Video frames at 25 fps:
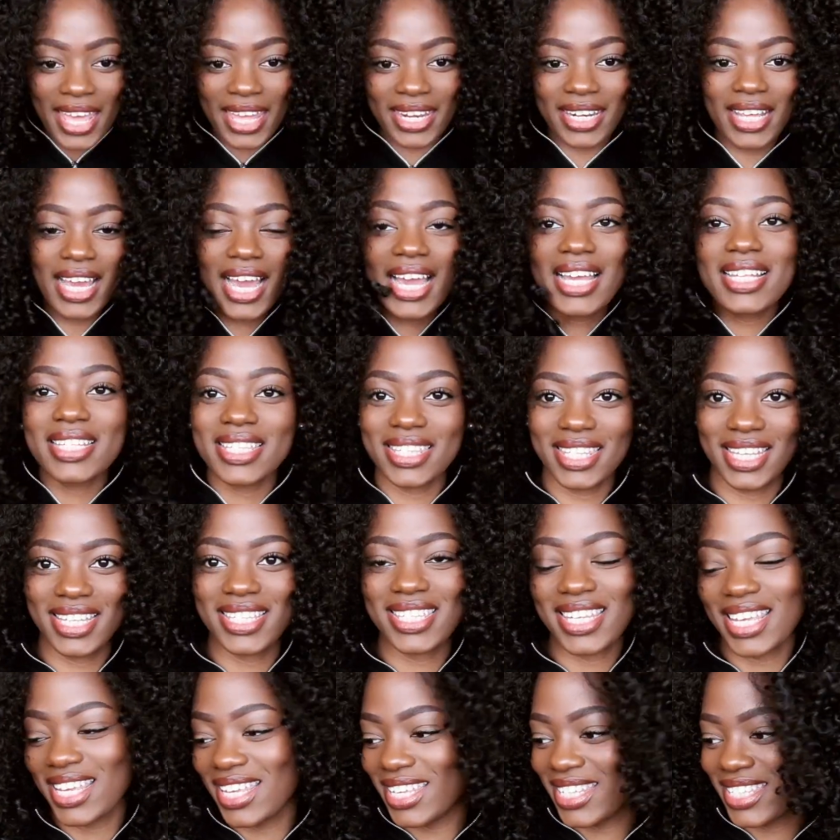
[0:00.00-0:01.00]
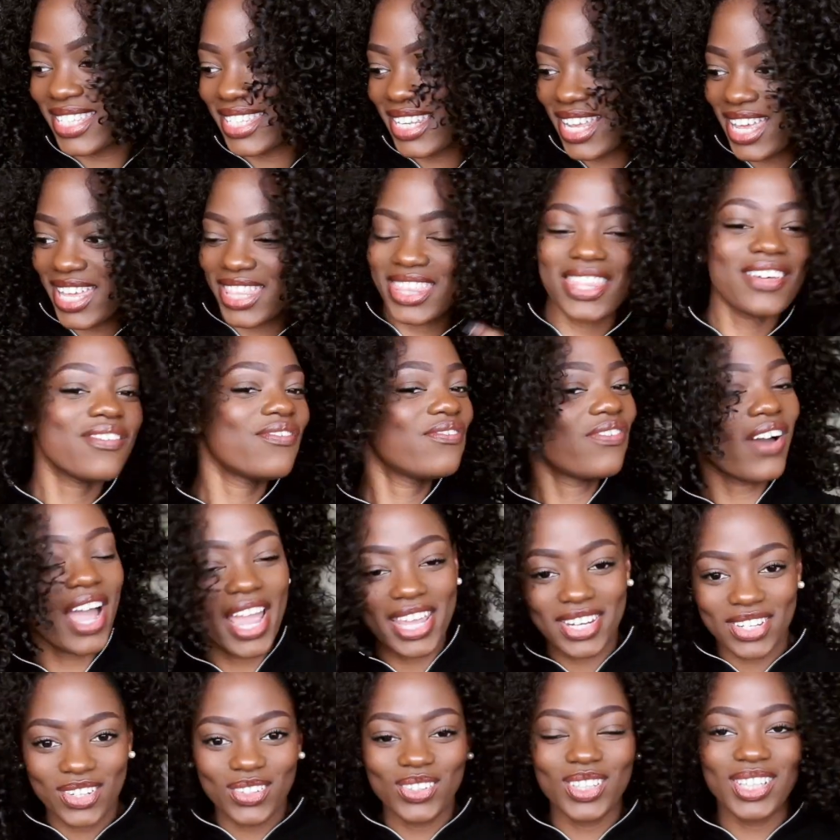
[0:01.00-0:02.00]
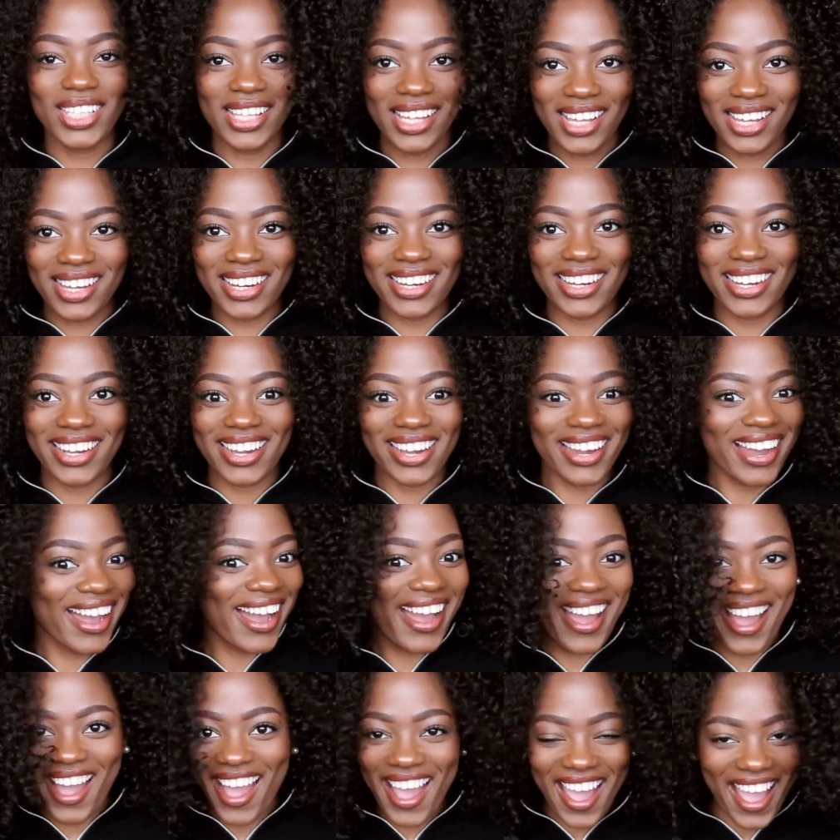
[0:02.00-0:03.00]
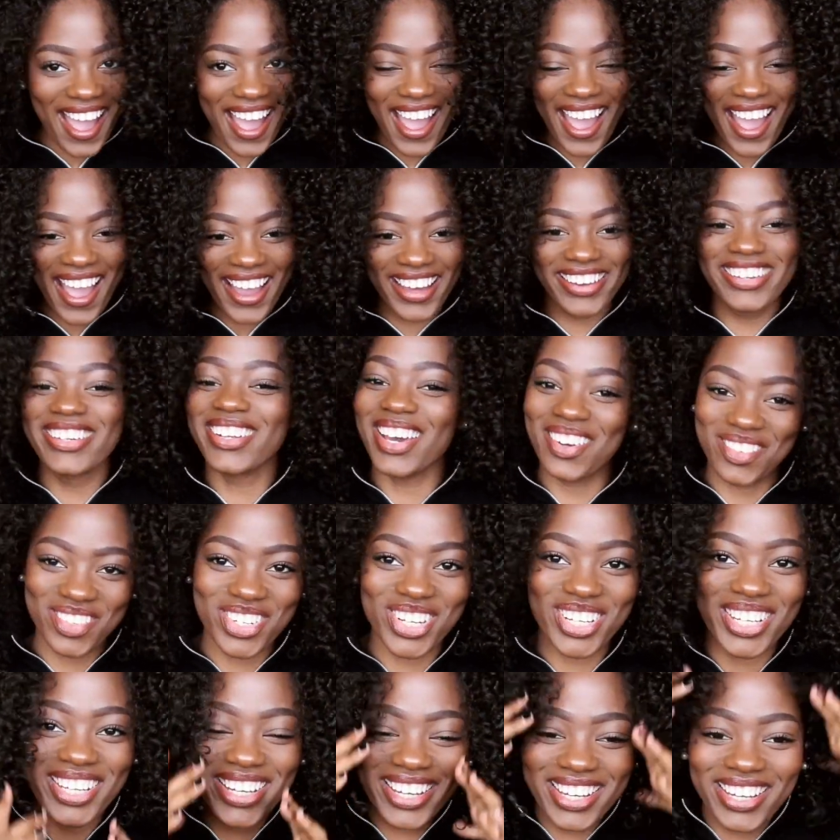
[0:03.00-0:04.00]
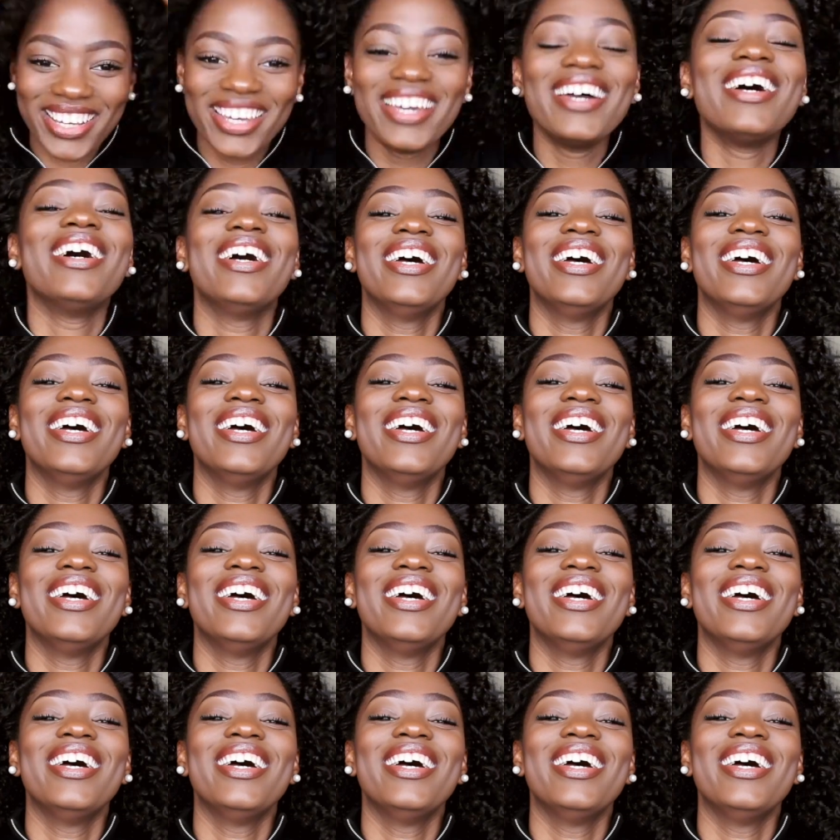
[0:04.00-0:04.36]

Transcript: And guys, this is the final look. No, I'm joking.